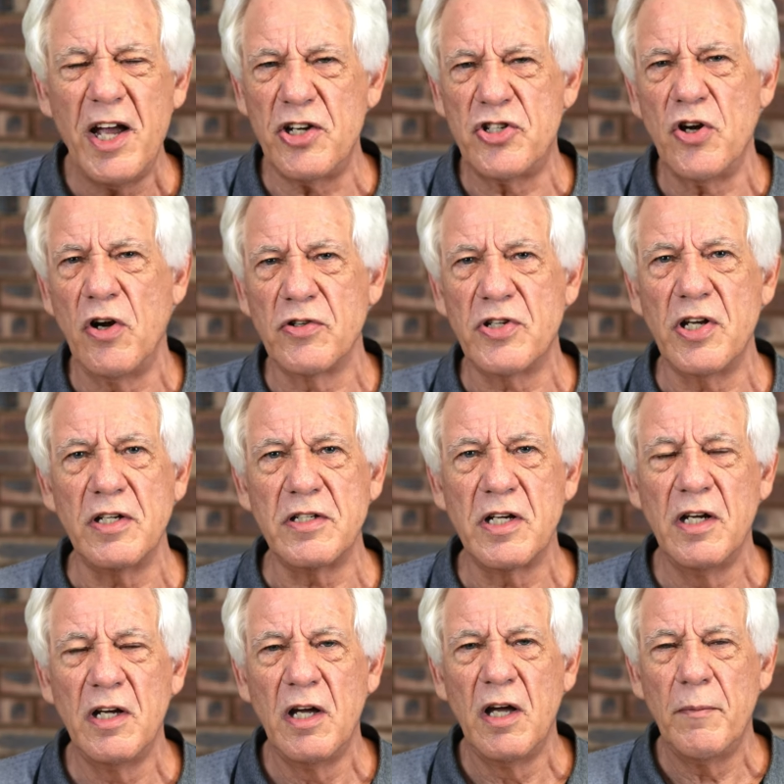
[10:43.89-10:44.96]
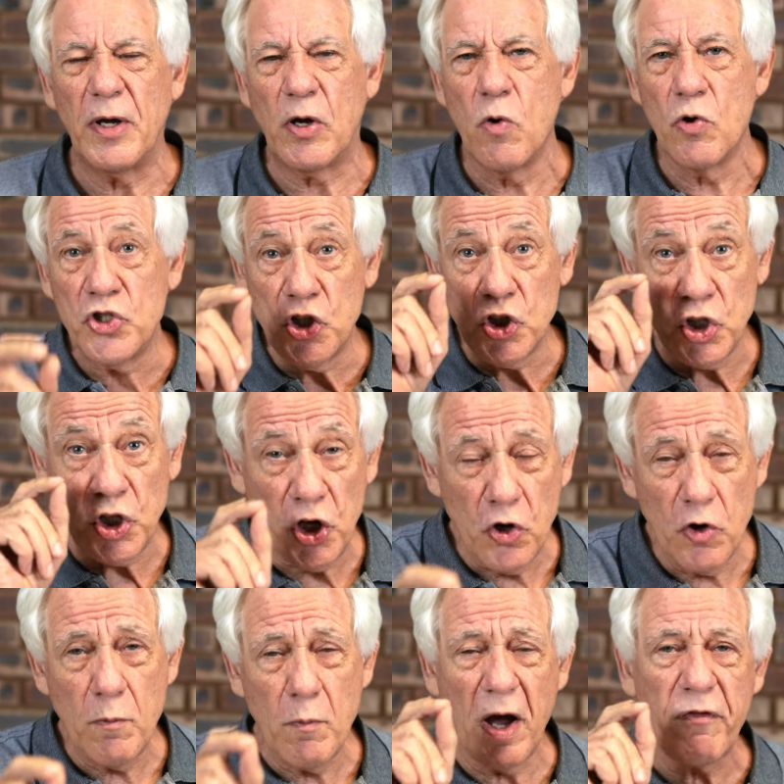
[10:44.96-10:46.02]
It's nonsense. Because
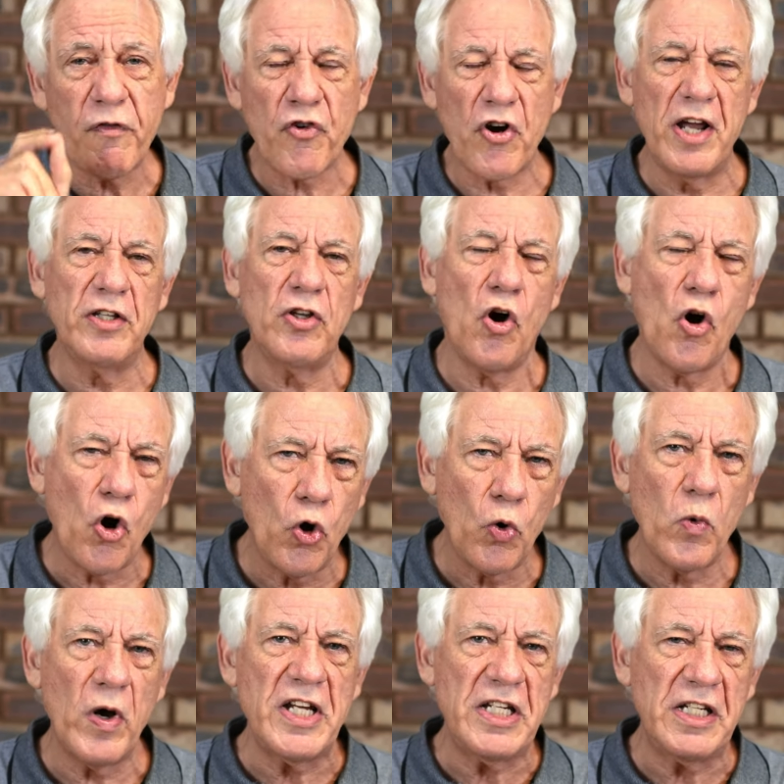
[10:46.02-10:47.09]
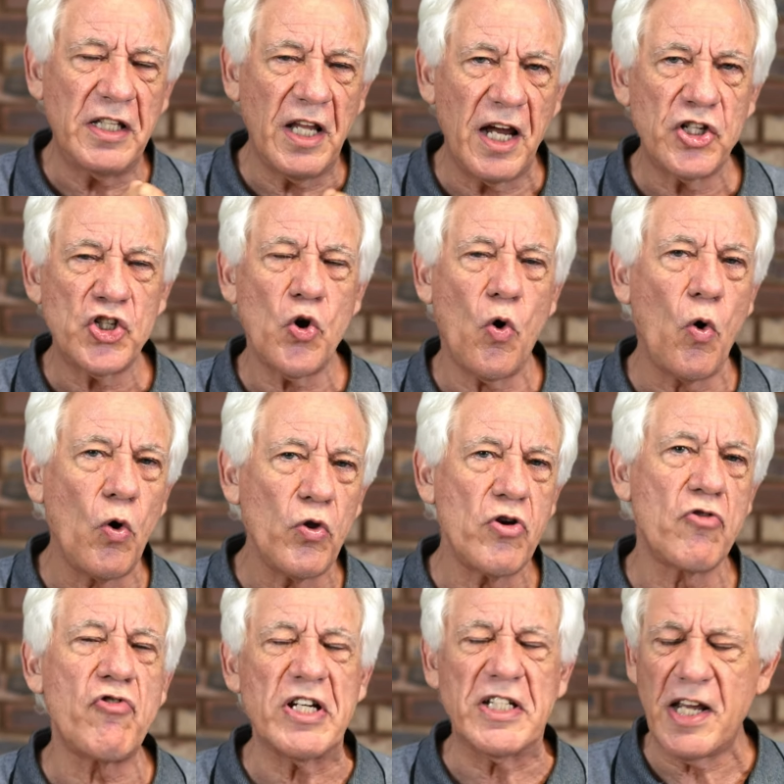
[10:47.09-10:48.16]
you, my friend, always takes all
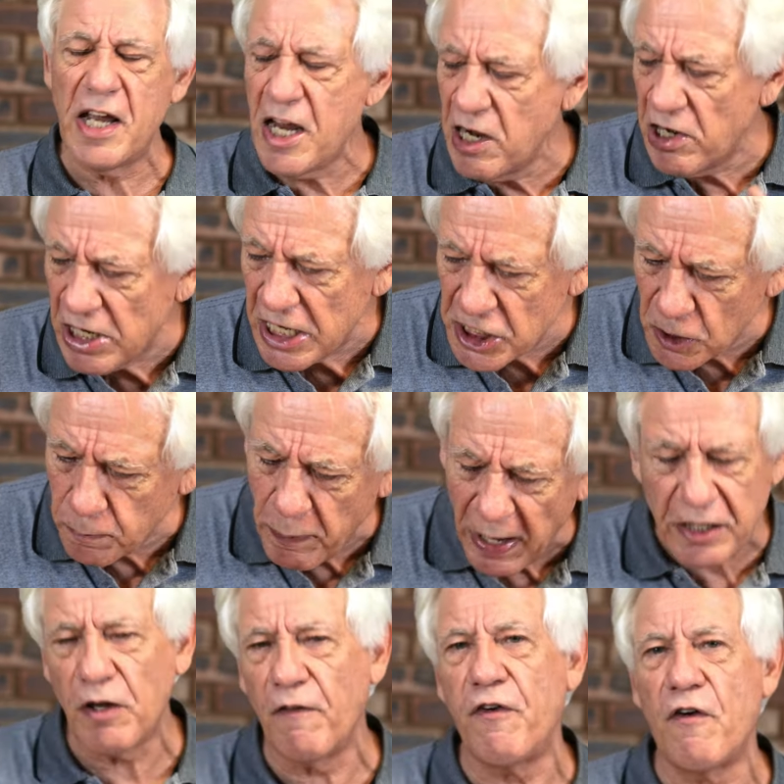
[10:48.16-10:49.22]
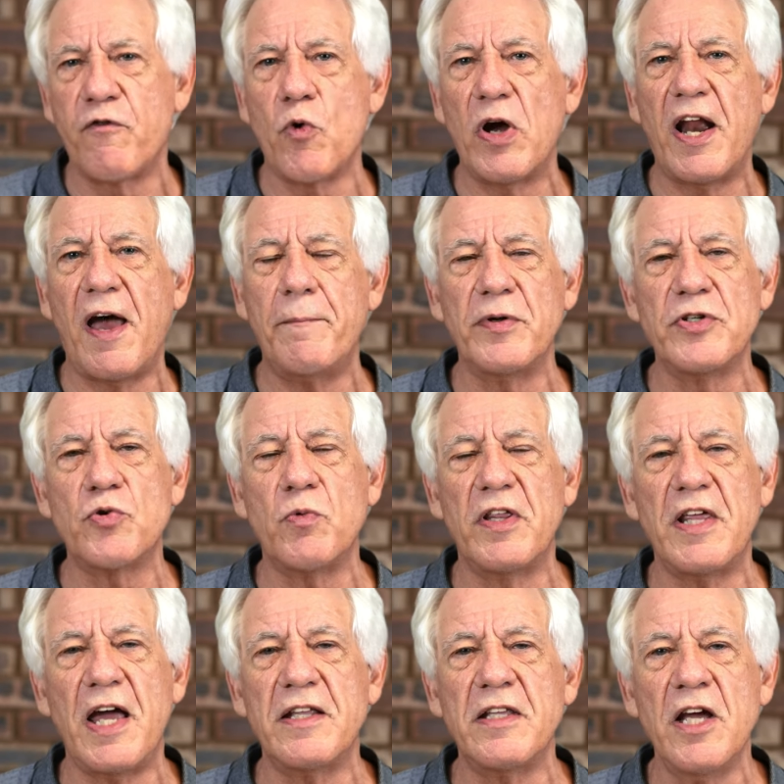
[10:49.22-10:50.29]
the risk, irrespective of what happens
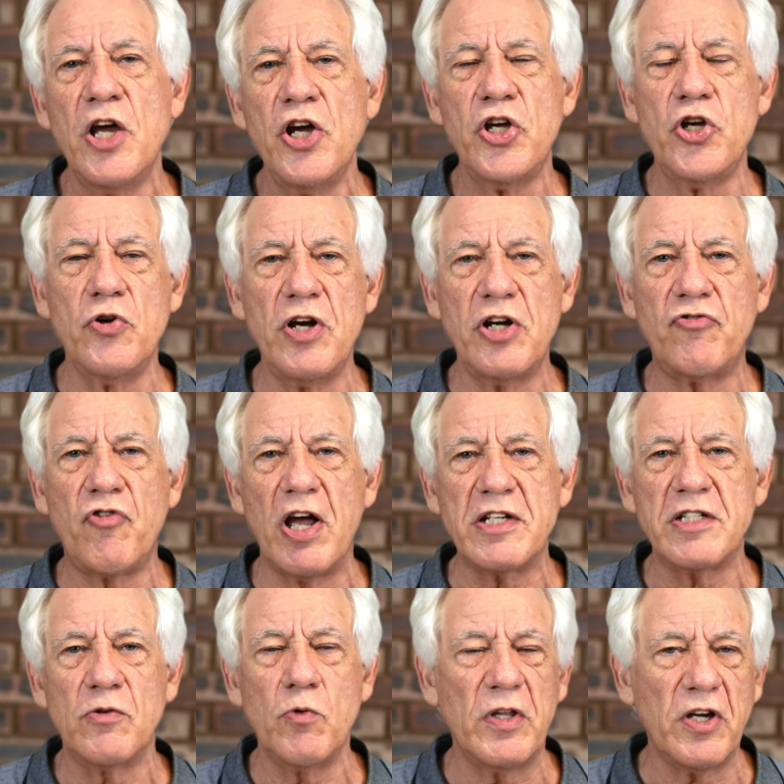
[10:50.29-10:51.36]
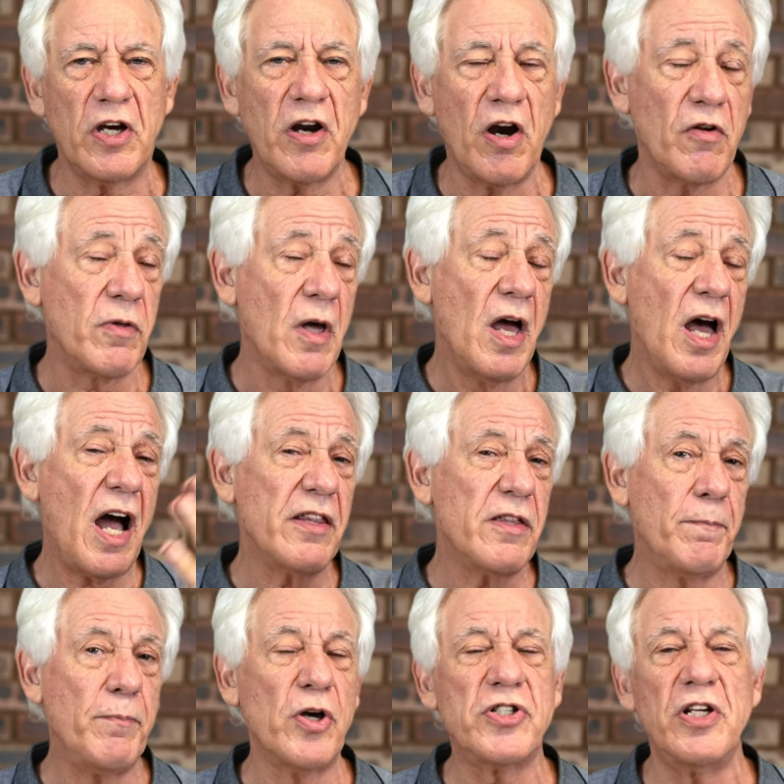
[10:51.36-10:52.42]
with that unit trust, with the growth,
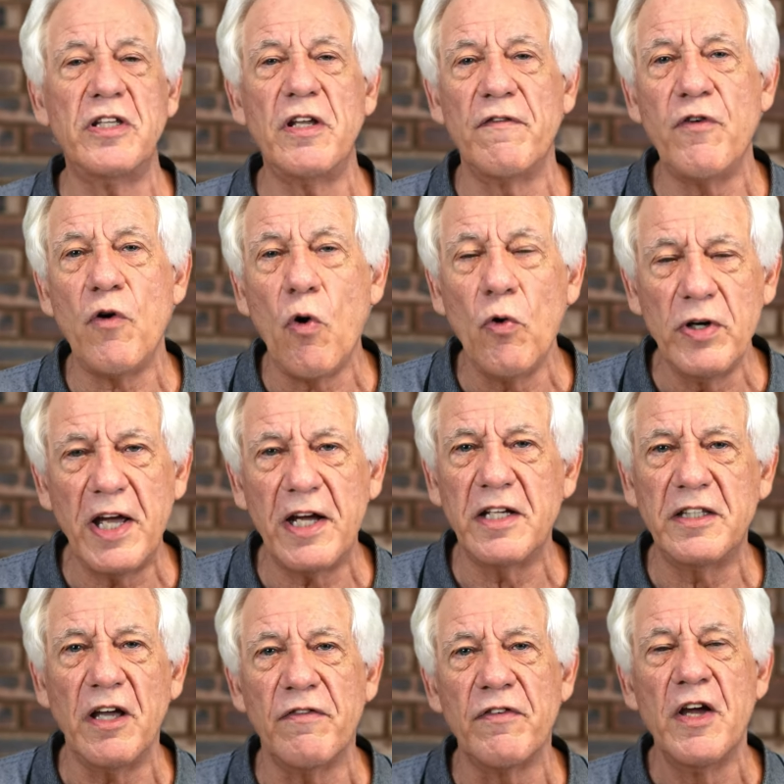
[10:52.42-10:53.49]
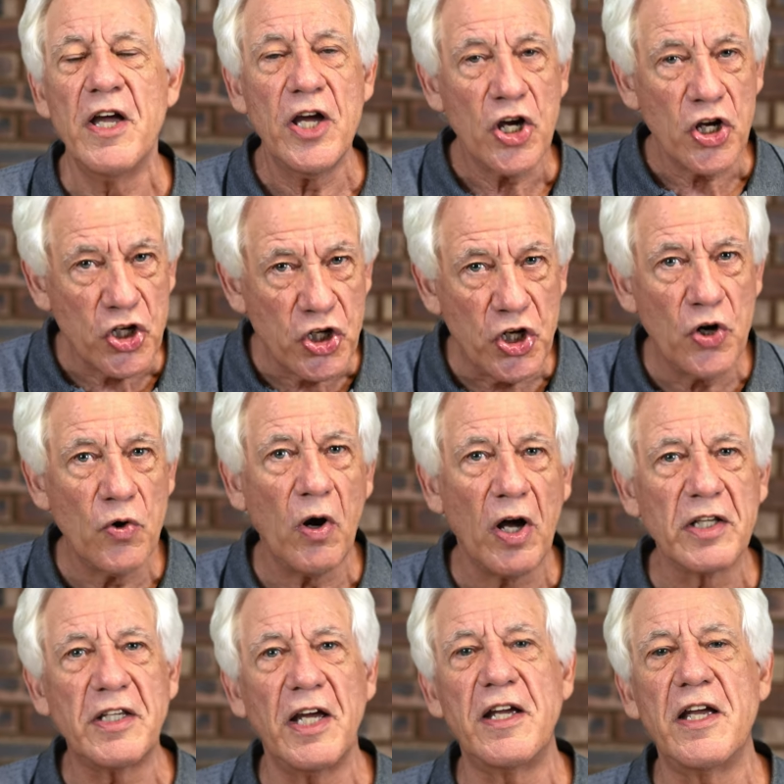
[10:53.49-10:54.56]
either positive or negative. You
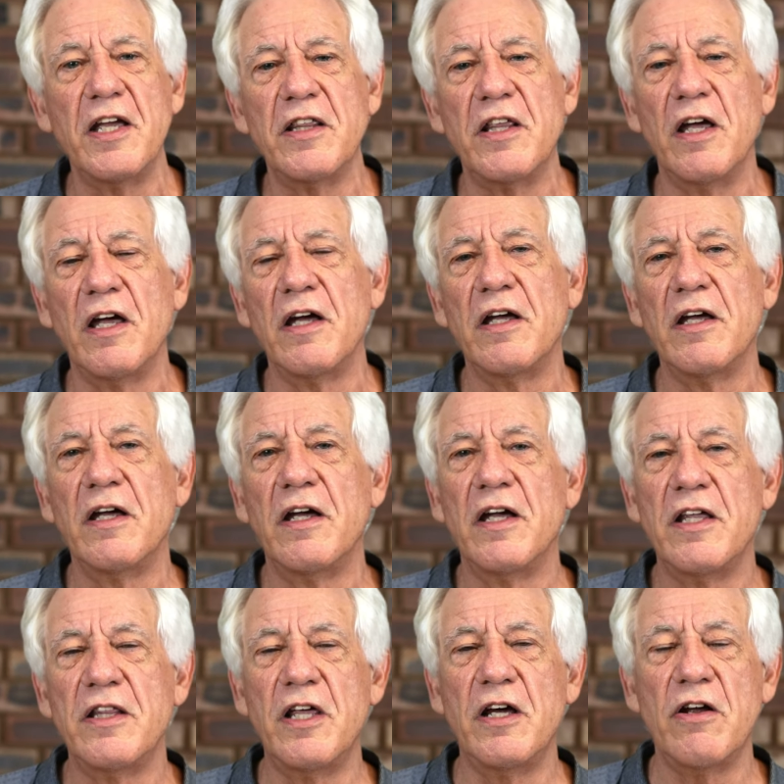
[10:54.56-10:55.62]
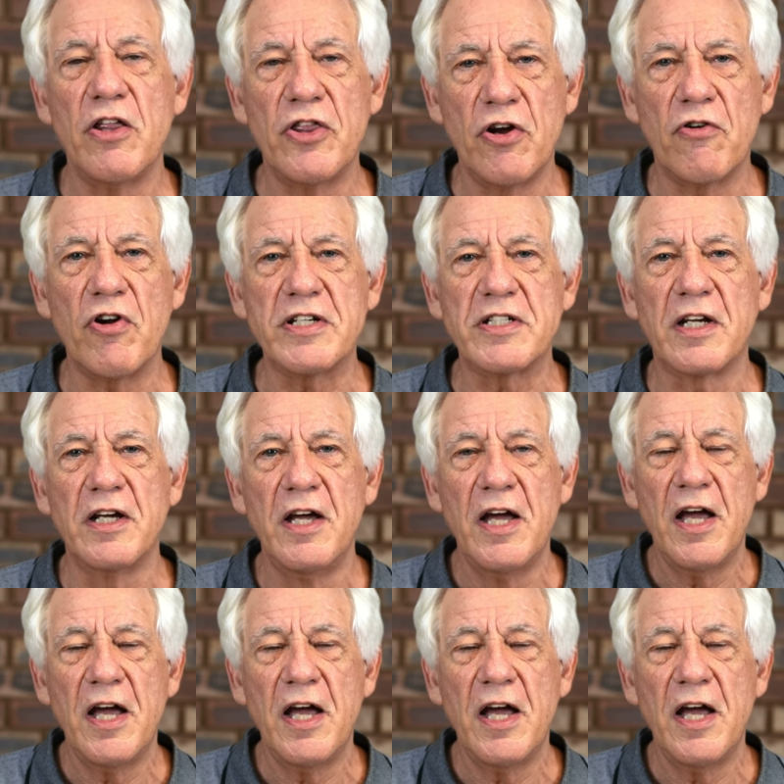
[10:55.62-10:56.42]
are taking the the, the risk.